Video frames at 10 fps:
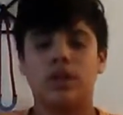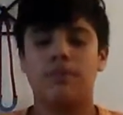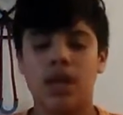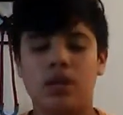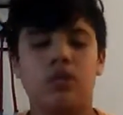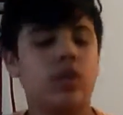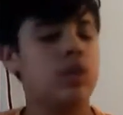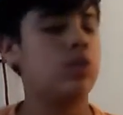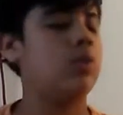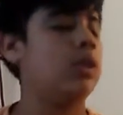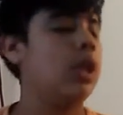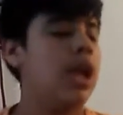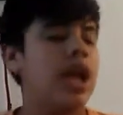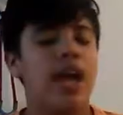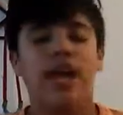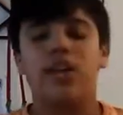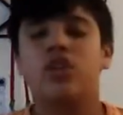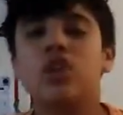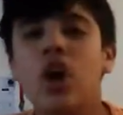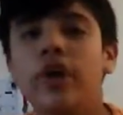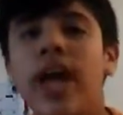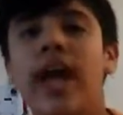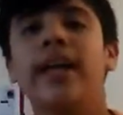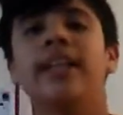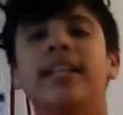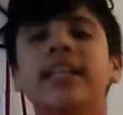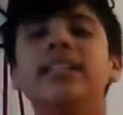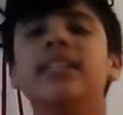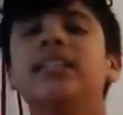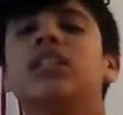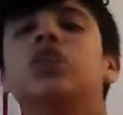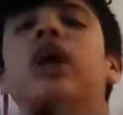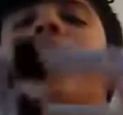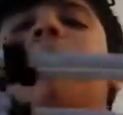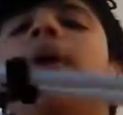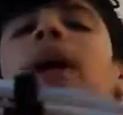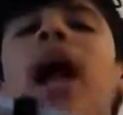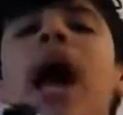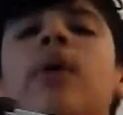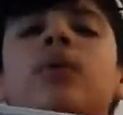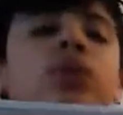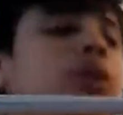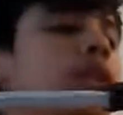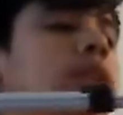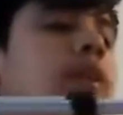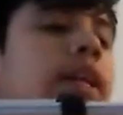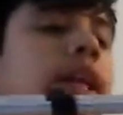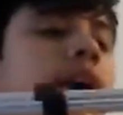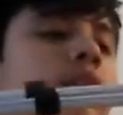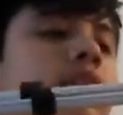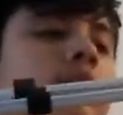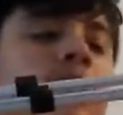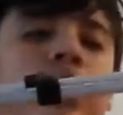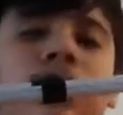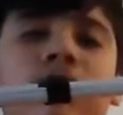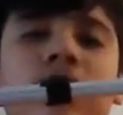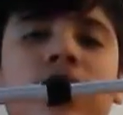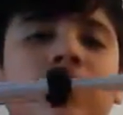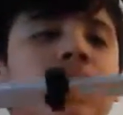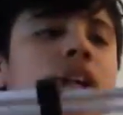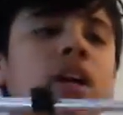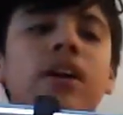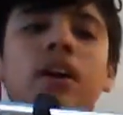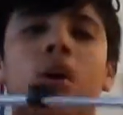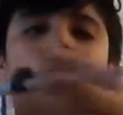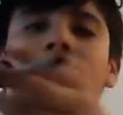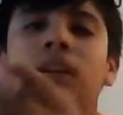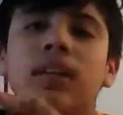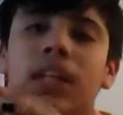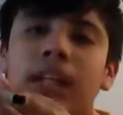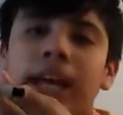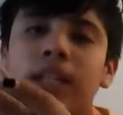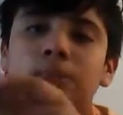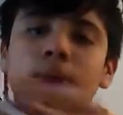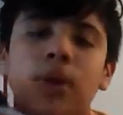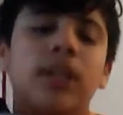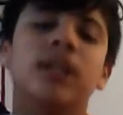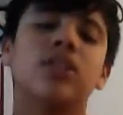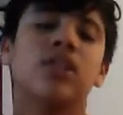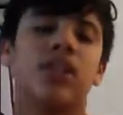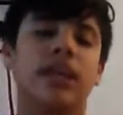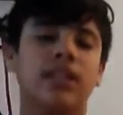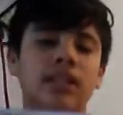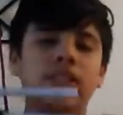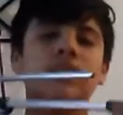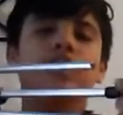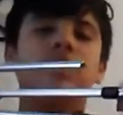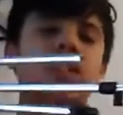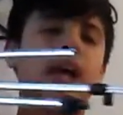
gonna manually do it. So yeah, this is the tripod I was using right now to make the video. See, look, one of the legs broke here, so like this is the